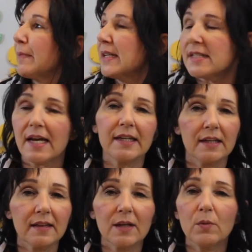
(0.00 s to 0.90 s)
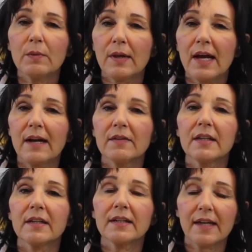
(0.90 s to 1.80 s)
I bet you anything we will have
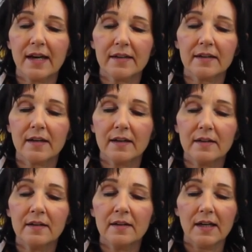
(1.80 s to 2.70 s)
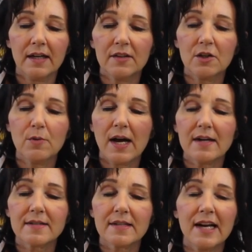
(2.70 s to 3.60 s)
it in Canada and the
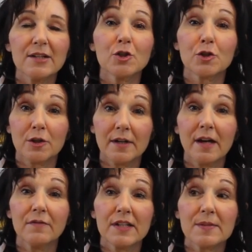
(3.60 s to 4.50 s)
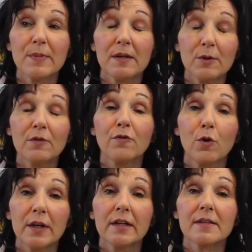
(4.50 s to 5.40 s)
US. And sure enough, it's been about
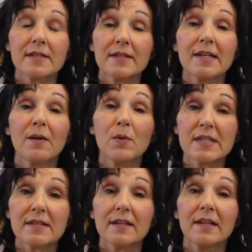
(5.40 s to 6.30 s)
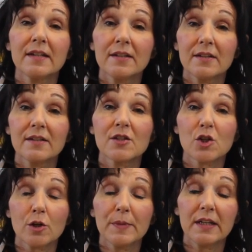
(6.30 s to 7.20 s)
4 years since I was in
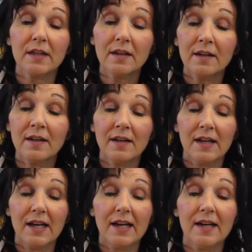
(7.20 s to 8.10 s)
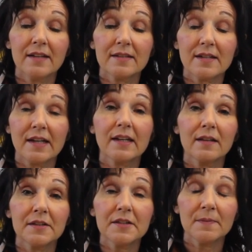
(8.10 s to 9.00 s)
Germany and
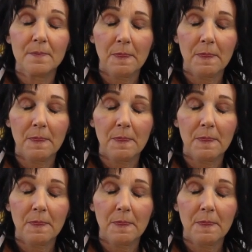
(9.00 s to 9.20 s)
England,